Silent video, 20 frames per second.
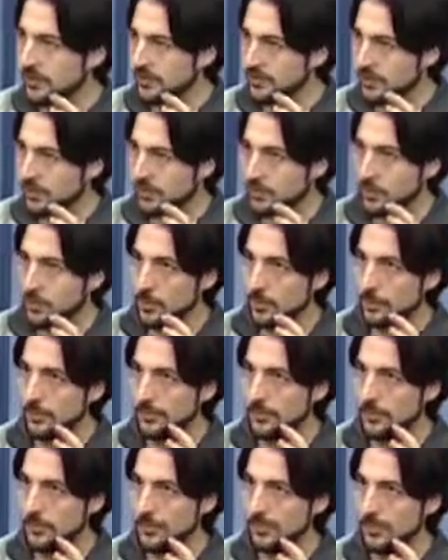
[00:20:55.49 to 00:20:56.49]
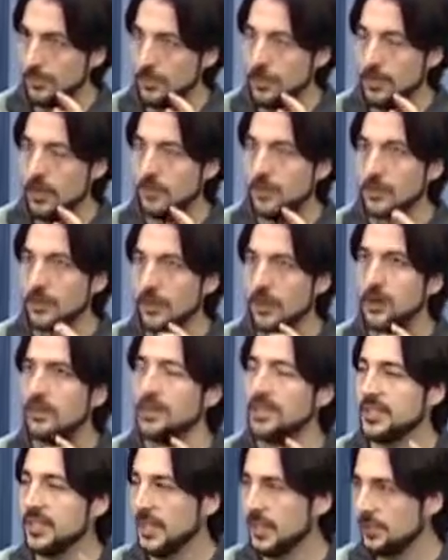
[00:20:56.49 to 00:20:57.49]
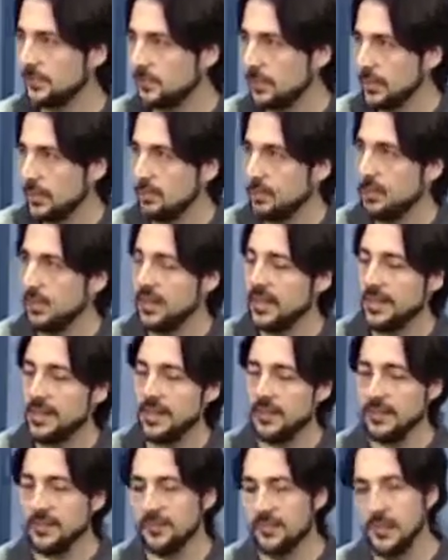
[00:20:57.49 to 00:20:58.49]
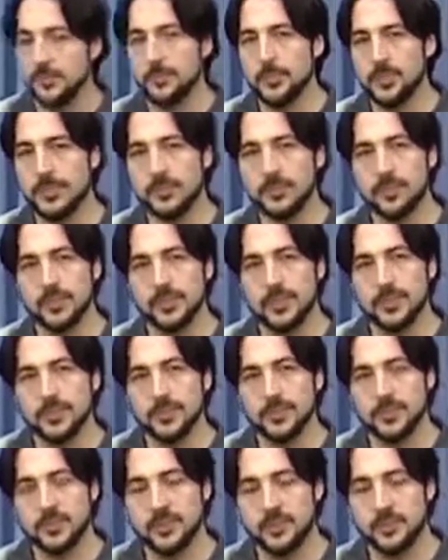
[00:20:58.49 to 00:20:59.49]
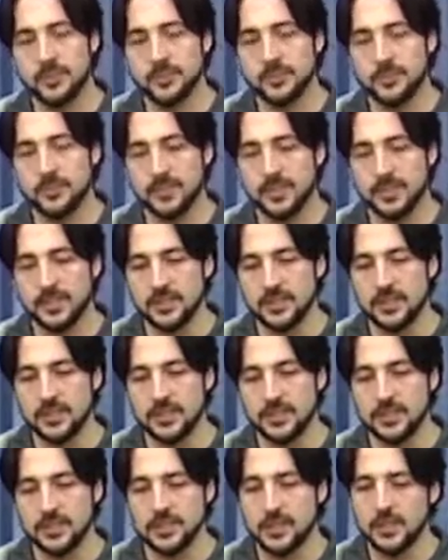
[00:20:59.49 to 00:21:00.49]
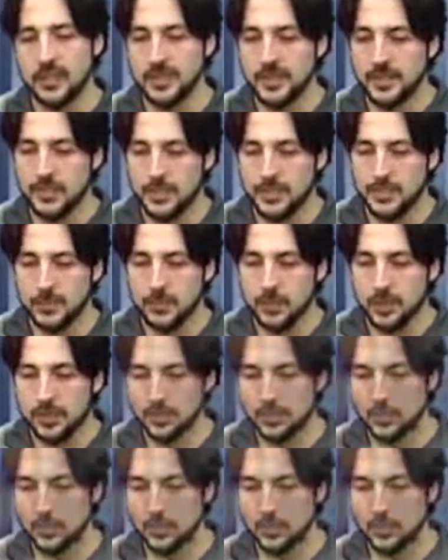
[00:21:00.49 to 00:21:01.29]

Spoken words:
through on the astral plane if the person is clairvoyant. I don't want